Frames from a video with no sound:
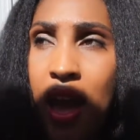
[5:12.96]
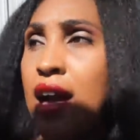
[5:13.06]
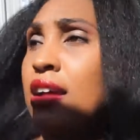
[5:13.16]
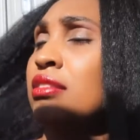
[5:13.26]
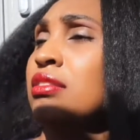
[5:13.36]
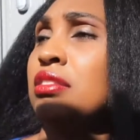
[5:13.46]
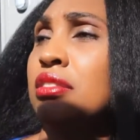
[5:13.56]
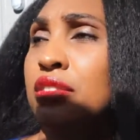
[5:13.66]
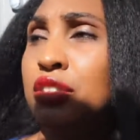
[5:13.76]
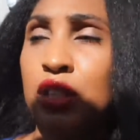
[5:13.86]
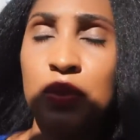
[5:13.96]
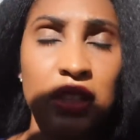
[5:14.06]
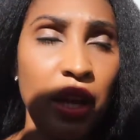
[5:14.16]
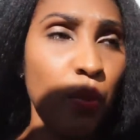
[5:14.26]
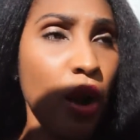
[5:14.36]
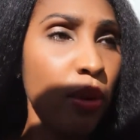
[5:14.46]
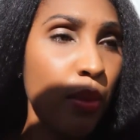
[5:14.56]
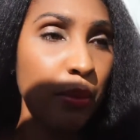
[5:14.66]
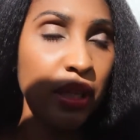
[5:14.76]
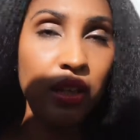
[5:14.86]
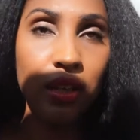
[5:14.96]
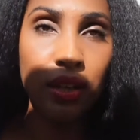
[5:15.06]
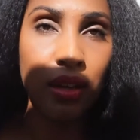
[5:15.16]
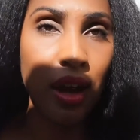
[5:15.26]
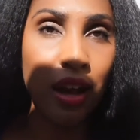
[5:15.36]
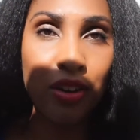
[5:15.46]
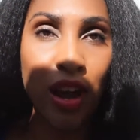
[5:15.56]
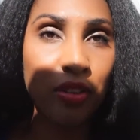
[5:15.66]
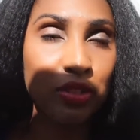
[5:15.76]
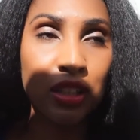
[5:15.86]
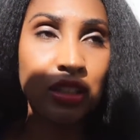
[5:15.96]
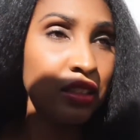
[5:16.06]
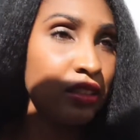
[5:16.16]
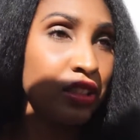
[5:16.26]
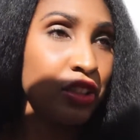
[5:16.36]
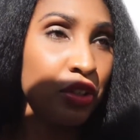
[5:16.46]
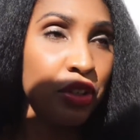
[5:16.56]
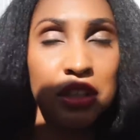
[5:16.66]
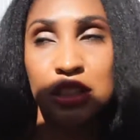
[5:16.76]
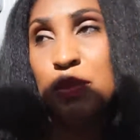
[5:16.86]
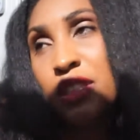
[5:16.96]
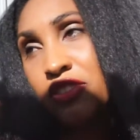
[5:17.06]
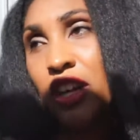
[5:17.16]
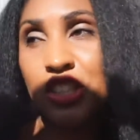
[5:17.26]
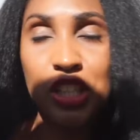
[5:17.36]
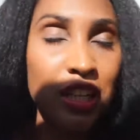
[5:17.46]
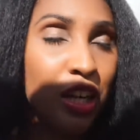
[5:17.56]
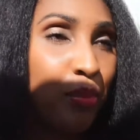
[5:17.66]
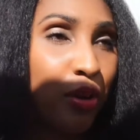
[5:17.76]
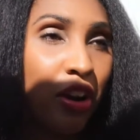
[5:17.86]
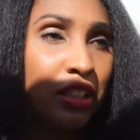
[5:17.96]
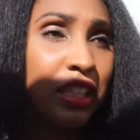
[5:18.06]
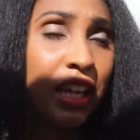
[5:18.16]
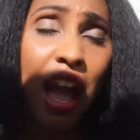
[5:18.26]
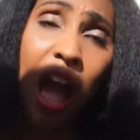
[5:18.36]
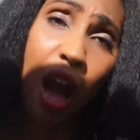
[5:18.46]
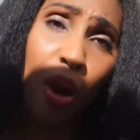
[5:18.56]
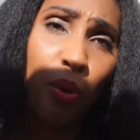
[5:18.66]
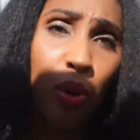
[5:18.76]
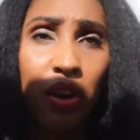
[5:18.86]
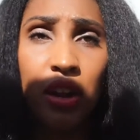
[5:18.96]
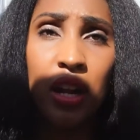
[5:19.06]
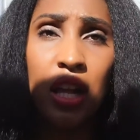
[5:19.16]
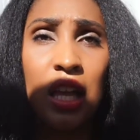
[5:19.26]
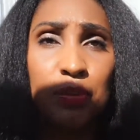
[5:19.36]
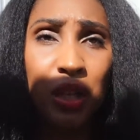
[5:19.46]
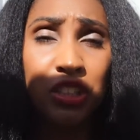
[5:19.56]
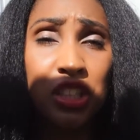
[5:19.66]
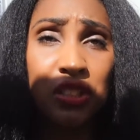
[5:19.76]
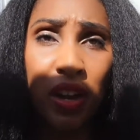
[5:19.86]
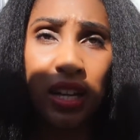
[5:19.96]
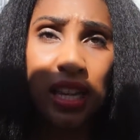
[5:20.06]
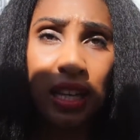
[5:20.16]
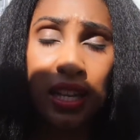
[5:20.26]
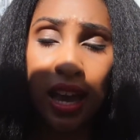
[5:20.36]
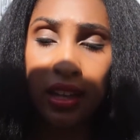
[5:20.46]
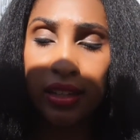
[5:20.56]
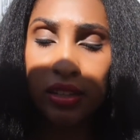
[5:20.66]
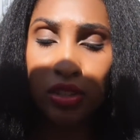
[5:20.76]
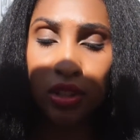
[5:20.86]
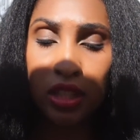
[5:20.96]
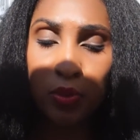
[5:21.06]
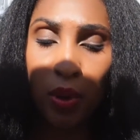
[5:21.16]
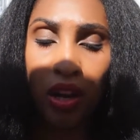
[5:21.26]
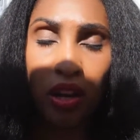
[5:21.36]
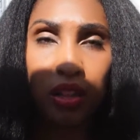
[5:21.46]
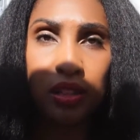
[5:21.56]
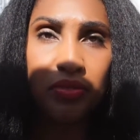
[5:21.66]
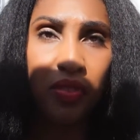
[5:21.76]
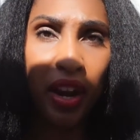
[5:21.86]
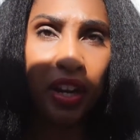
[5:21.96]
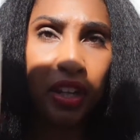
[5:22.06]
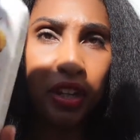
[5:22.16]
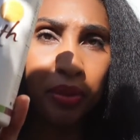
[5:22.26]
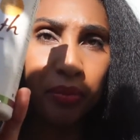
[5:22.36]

And she was like, wow mommy, I don't have to, you know, be scrunching up or saying ow, or plus she's very tender-headed, so this product is very good